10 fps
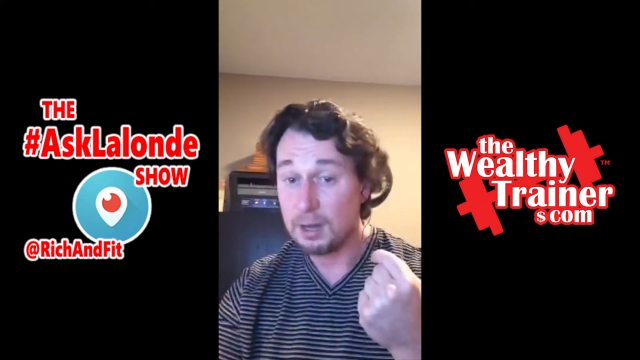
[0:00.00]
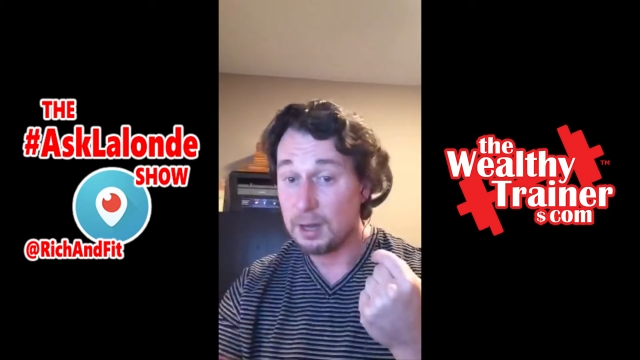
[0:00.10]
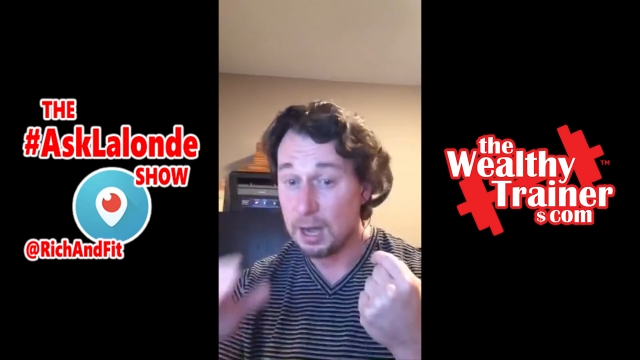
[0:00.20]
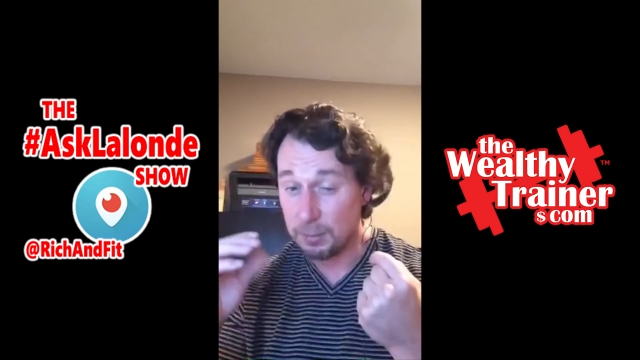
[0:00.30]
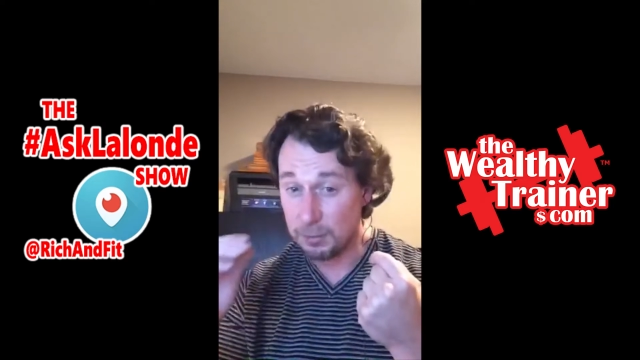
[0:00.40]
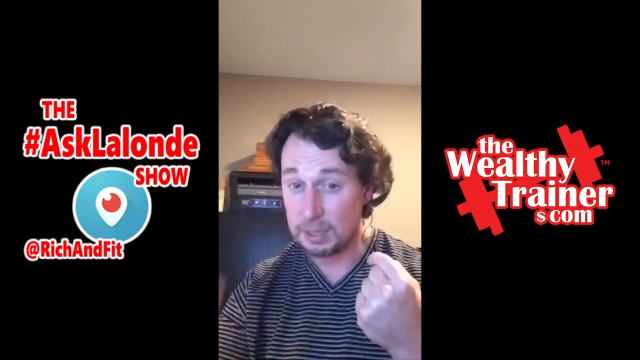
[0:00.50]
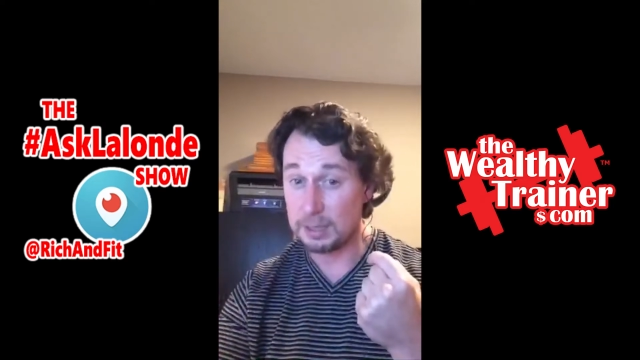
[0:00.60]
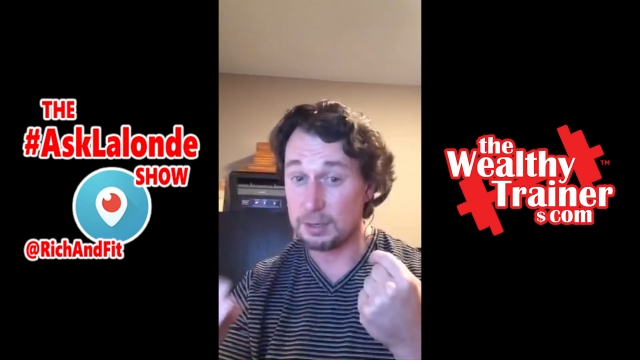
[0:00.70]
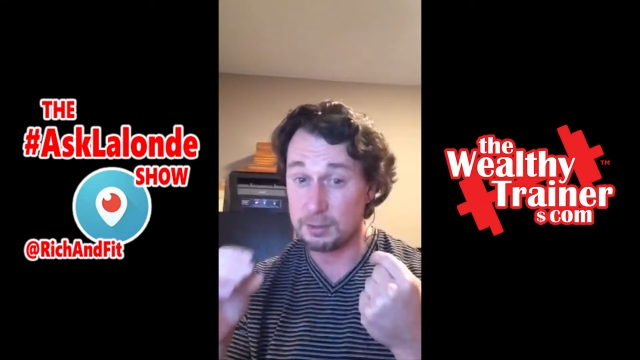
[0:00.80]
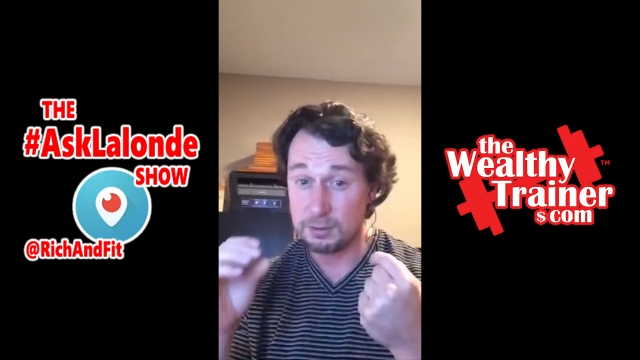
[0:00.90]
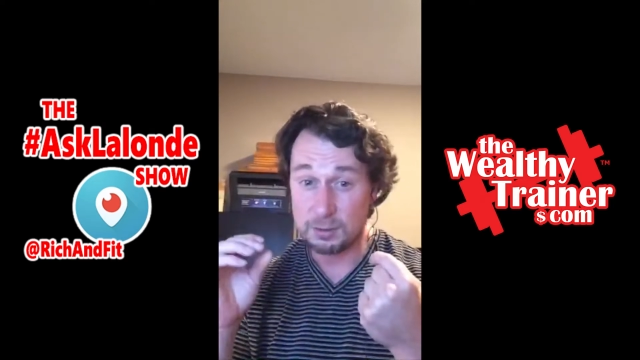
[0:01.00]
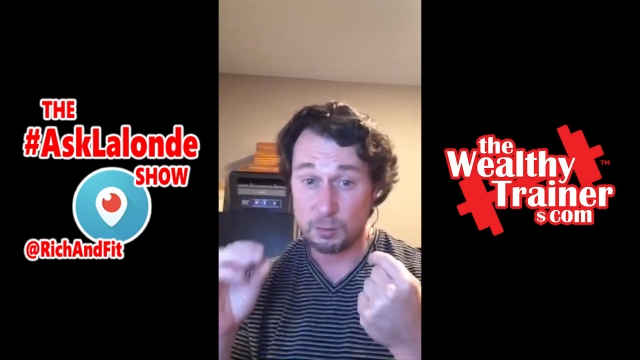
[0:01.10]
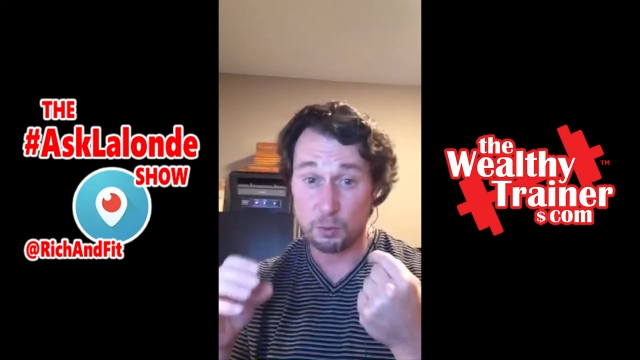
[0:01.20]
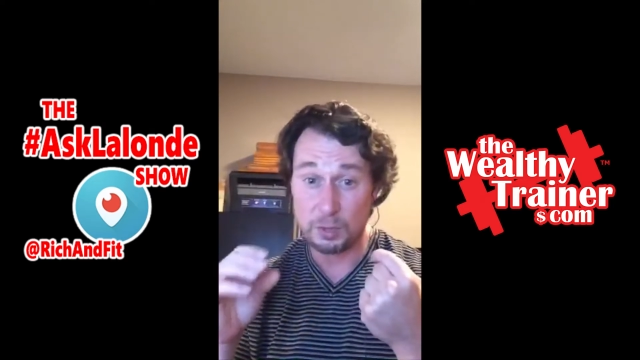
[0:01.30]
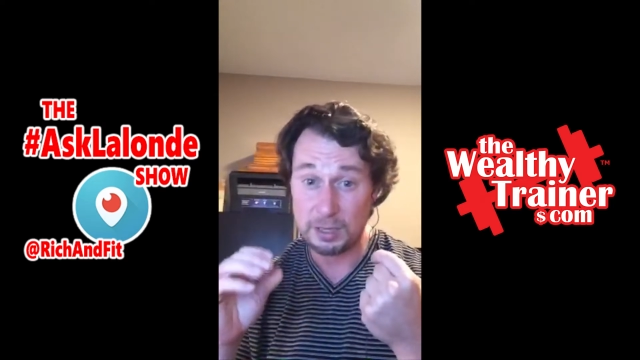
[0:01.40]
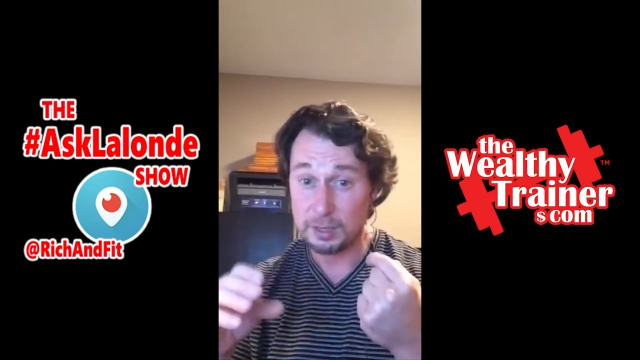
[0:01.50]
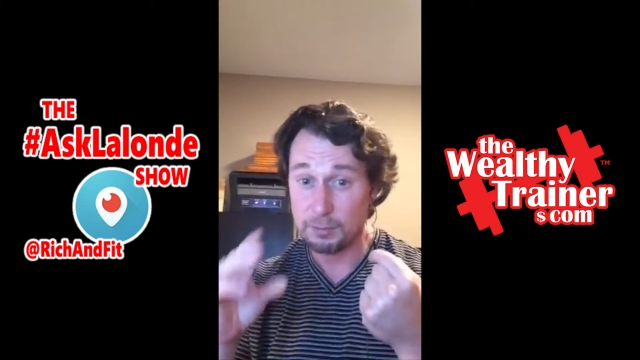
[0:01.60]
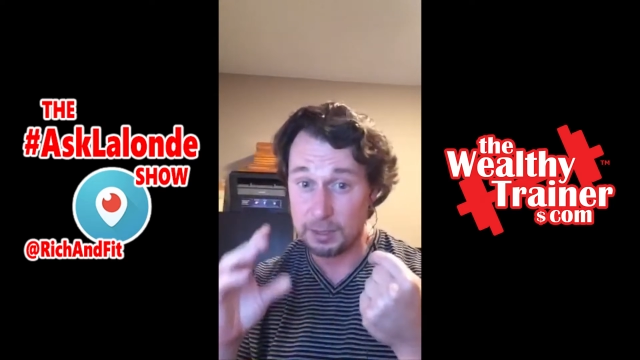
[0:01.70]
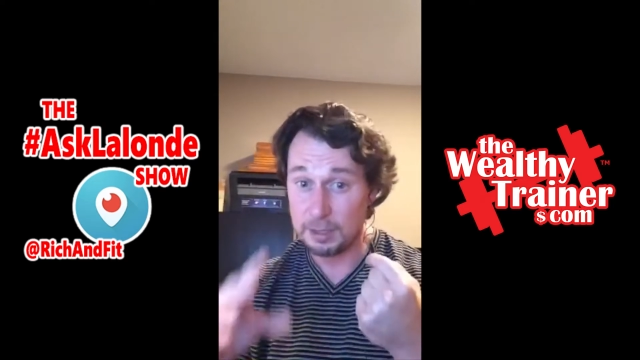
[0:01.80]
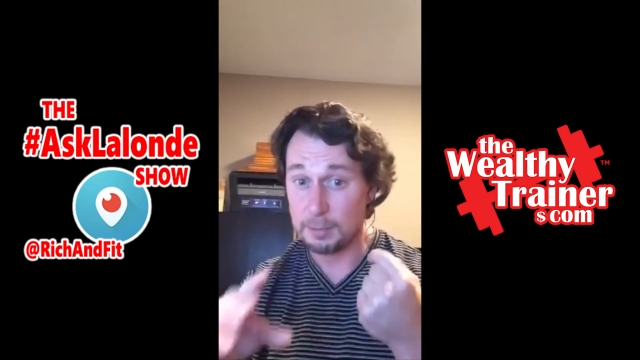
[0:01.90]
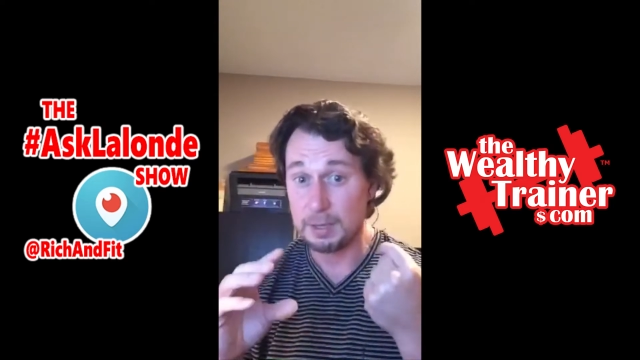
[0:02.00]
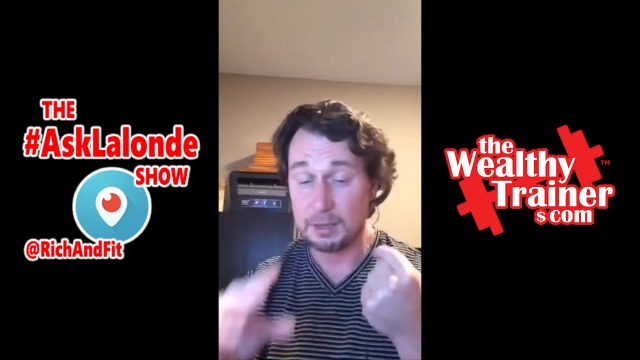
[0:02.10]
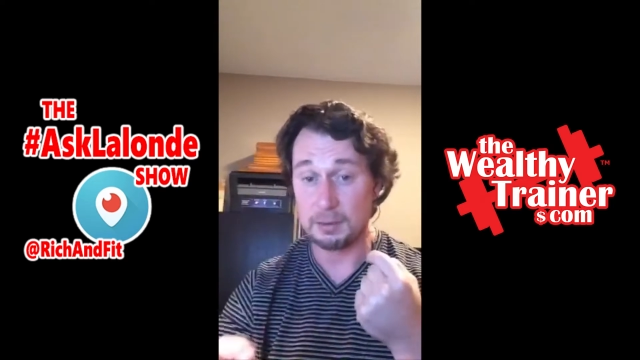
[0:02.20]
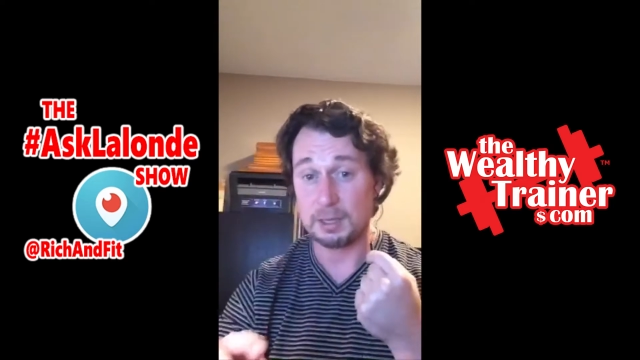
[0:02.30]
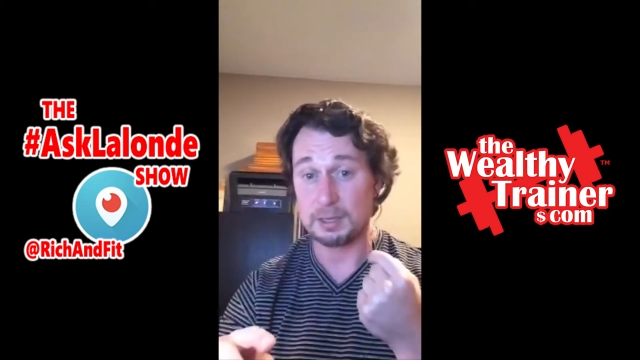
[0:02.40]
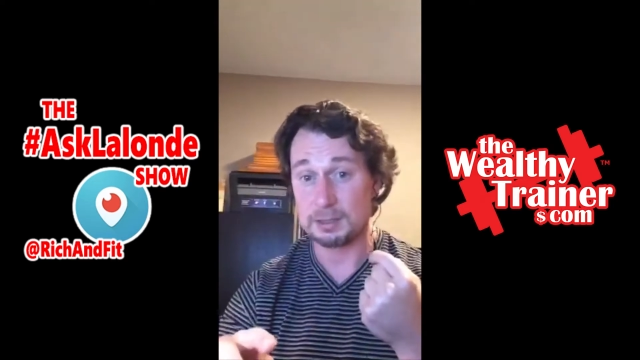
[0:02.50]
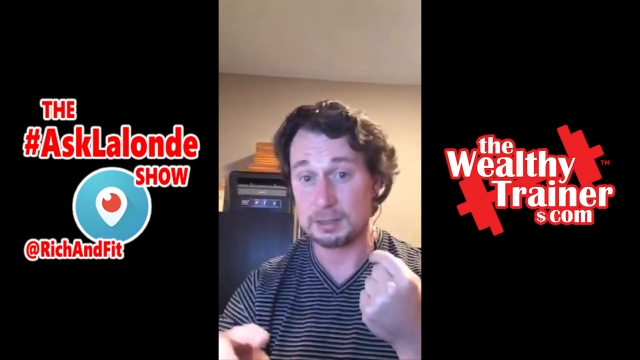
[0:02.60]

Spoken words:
I'm ready to do some really, really big things.